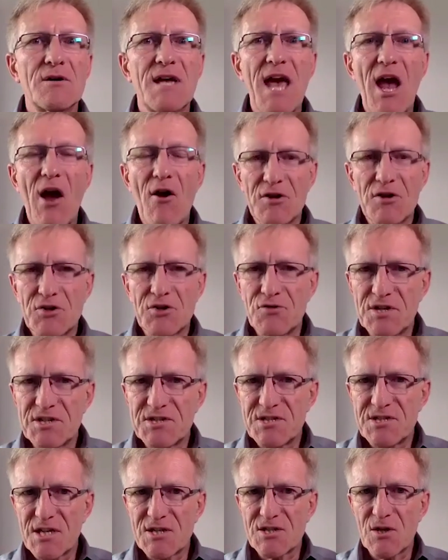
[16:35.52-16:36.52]

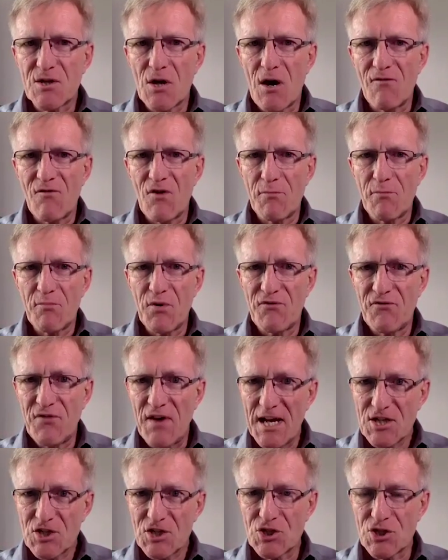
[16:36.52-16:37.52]
characteristics of a
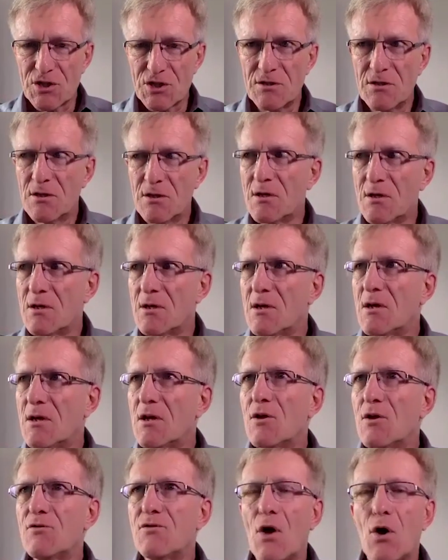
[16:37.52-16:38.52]
profession,
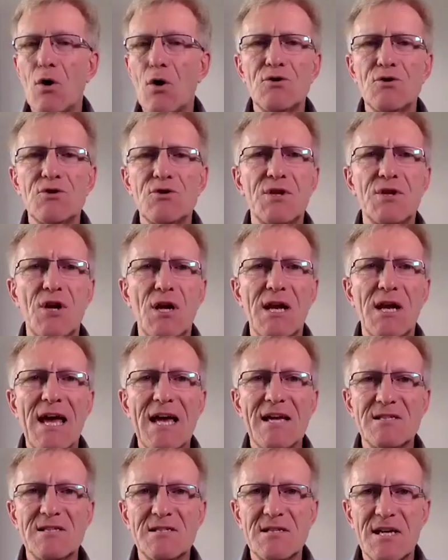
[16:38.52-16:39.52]
those that are
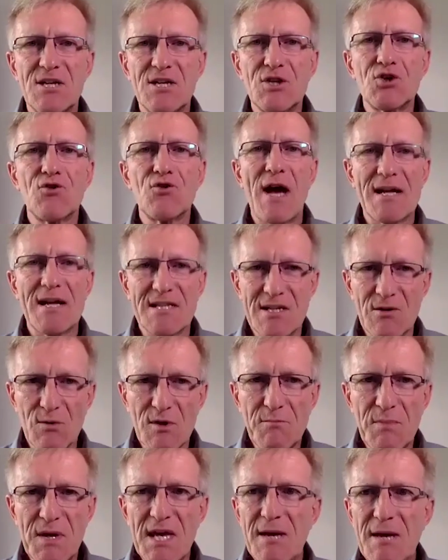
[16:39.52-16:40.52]
less interacting
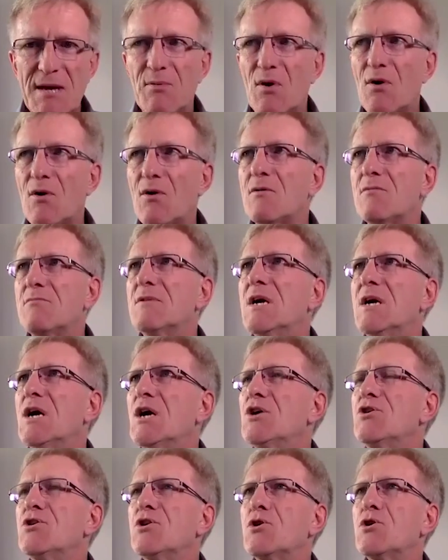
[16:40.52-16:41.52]
with people,
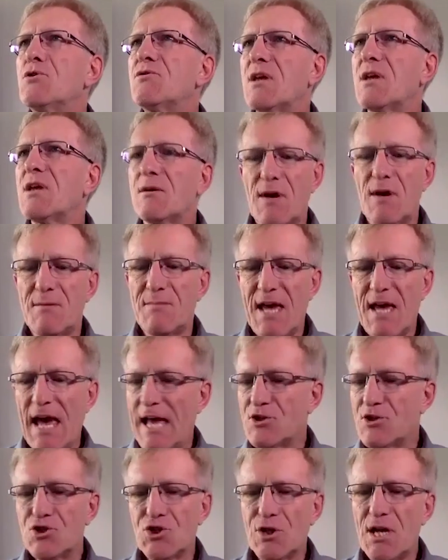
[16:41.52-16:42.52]
you think maybe
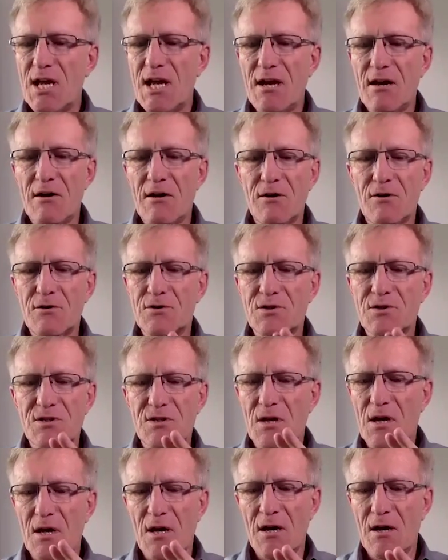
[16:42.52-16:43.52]

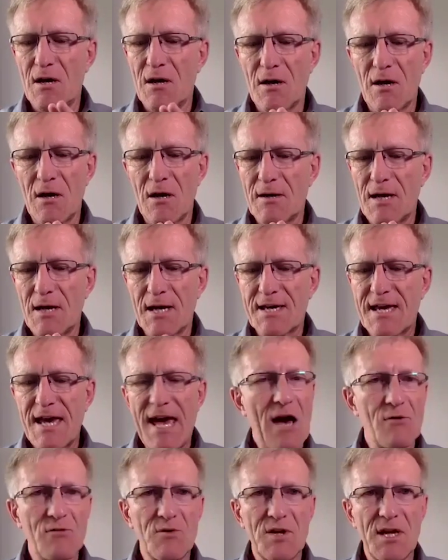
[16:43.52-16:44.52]
engineers,
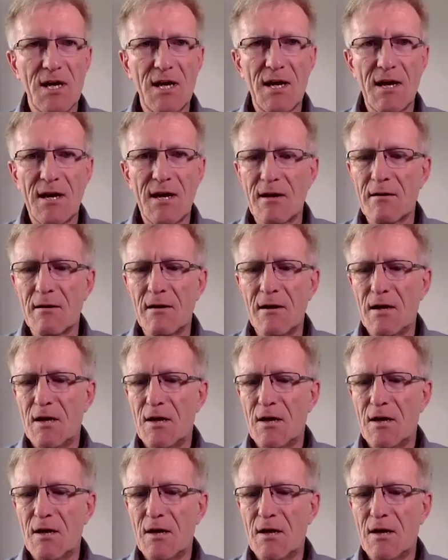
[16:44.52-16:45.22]
accounting,